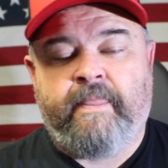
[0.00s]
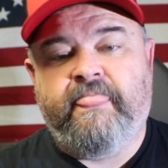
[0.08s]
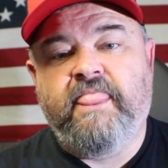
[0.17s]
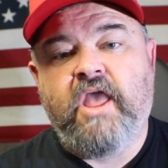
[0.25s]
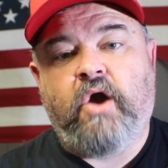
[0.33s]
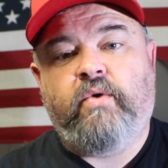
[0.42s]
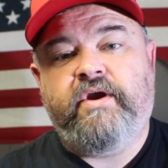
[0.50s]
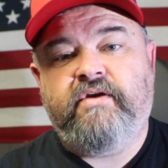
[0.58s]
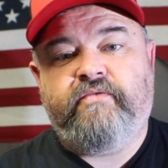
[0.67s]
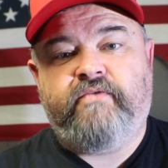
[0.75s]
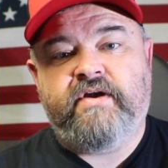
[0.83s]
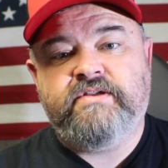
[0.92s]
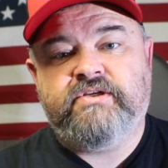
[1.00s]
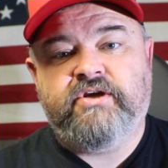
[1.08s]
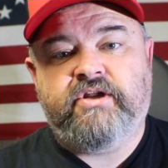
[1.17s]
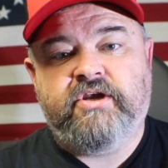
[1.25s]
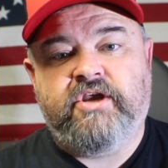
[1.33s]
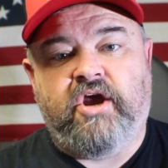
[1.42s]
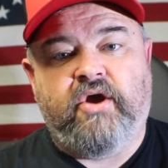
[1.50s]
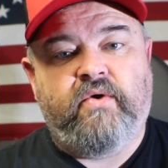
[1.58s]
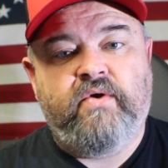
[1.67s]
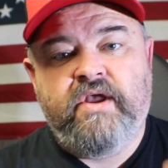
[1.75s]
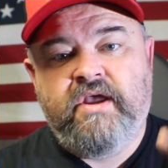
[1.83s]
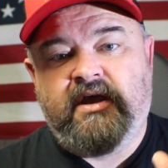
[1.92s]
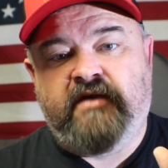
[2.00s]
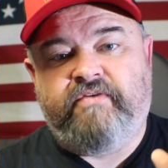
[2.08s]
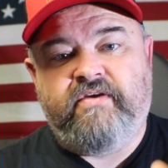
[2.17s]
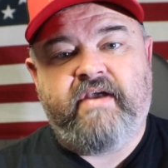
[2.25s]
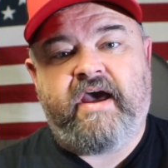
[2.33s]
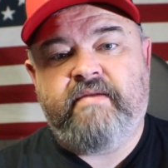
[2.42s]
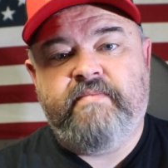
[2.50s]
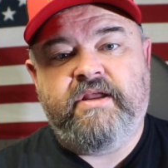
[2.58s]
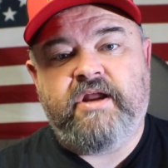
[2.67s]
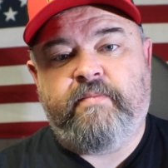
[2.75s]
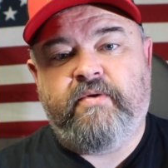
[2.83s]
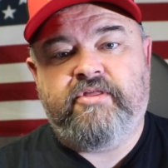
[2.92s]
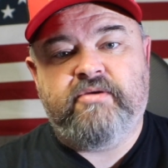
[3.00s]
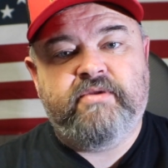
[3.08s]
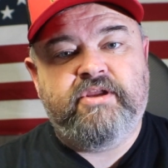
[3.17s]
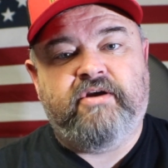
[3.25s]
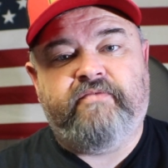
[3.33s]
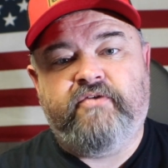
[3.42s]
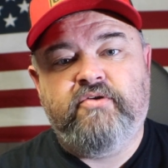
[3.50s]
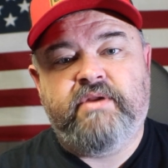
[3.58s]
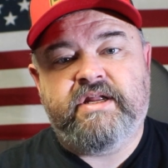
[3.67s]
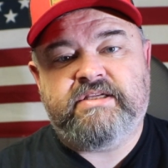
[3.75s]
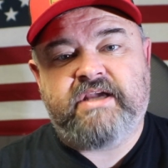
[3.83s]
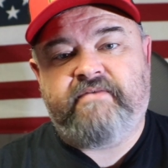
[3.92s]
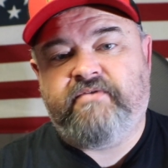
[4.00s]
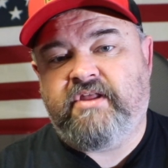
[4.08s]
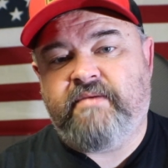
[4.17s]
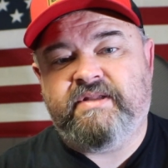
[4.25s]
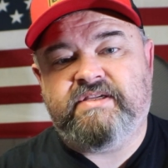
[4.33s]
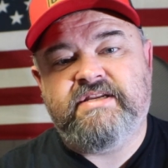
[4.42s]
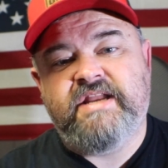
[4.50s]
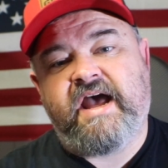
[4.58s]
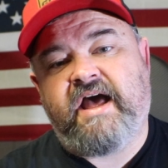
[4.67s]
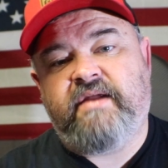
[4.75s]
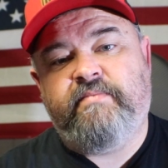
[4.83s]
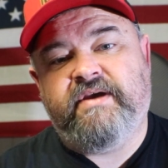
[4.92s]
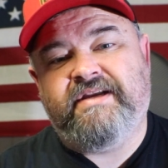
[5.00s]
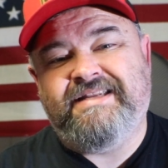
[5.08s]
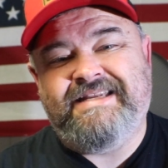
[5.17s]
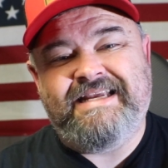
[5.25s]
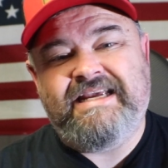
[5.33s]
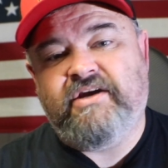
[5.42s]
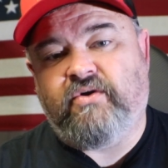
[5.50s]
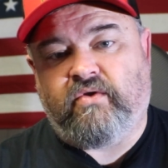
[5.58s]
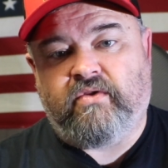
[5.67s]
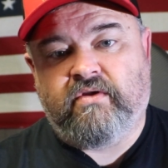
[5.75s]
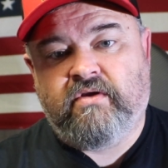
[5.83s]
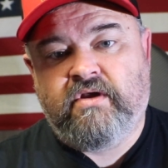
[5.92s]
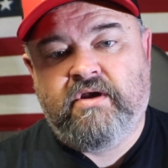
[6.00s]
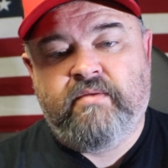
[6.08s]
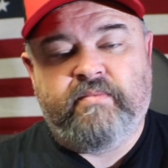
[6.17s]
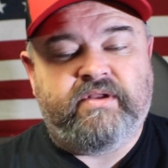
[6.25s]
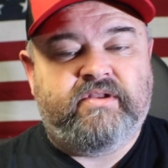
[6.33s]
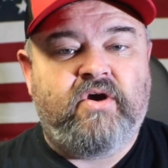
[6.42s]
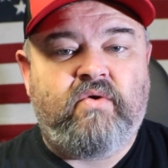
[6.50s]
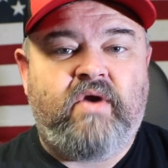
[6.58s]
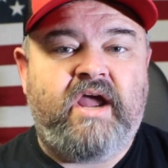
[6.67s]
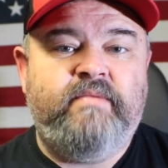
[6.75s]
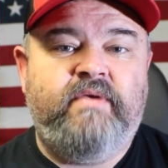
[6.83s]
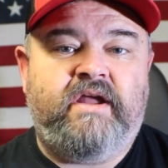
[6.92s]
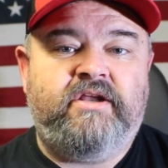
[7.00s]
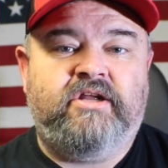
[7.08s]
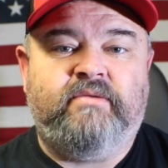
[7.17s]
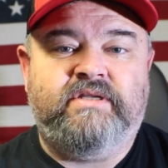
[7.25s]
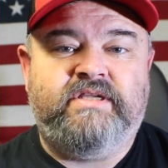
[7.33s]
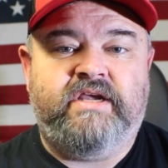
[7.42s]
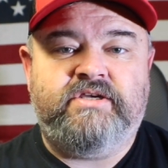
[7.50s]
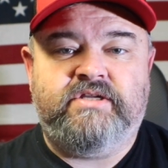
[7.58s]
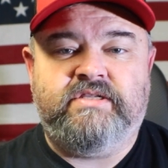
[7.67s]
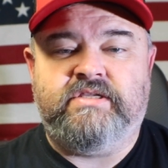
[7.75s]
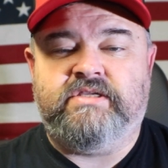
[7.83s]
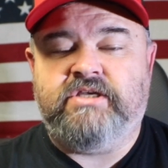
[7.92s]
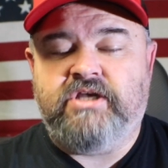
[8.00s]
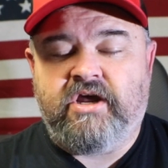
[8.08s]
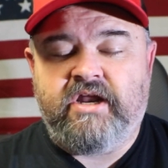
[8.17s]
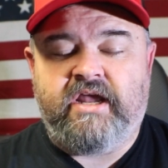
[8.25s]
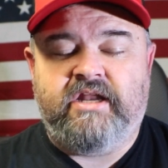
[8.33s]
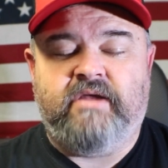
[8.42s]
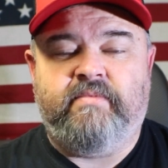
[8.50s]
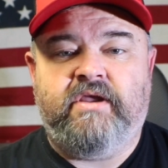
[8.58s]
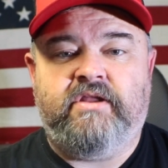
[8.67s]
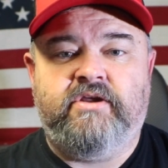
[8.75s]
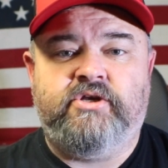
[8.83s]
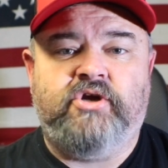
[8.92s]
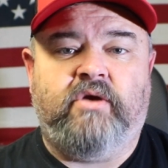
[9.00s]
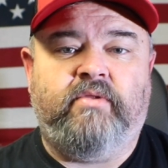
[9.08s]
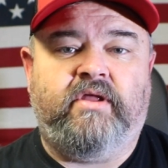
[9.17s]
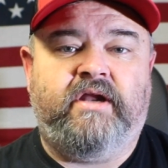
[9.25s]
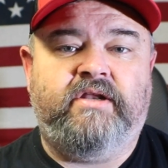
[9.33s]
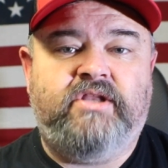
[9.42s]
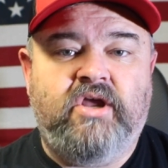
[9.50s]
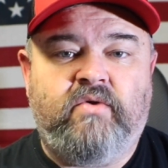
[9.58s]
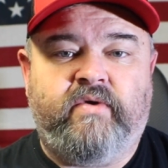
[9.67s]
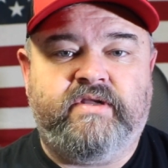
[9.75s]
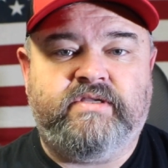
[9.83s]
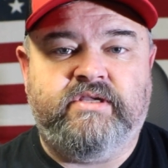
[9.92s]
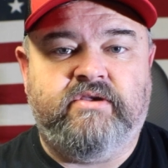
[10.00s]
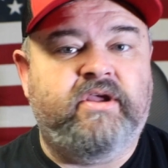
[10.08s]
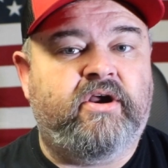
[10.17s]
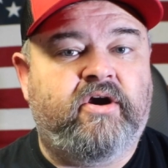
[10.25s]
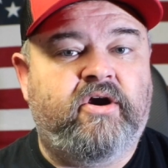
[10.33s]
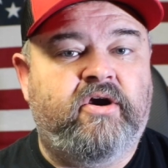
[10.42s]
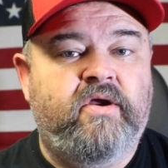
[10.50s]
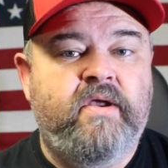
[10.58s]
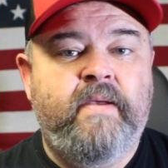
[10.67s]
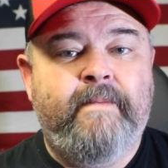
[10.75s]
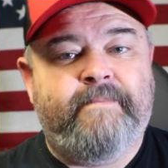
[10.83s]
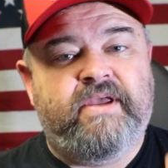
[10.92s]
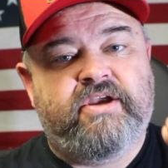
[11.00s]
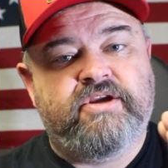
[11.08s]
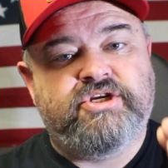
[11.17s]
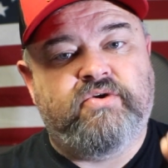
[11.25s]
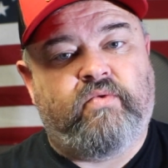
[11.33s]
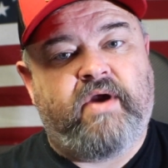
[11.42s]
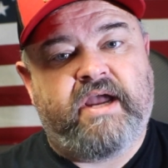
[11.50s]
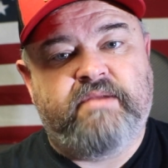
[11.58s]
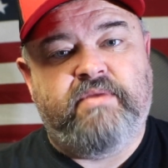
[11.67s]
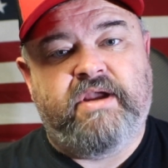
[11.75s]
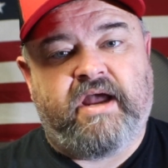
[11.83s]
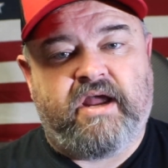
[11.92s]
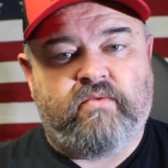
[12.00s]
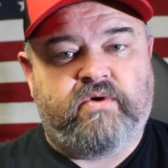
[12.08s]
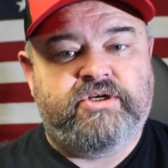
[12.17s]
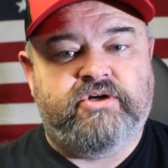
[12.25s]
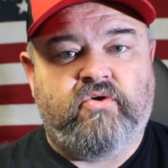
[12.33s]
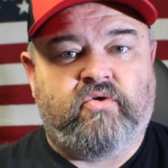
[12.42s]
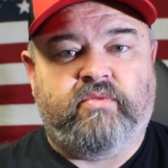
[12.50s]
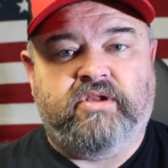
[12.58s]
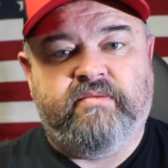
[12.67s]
Know where your friends are going to go. If you got to meet up with them and you're a few minutes after them, it's not a big deal. but don't ride beyond your limitations. It's gonna end up getting you in trouble, and I don't wanna see you get hurt because you ride beyond what your normal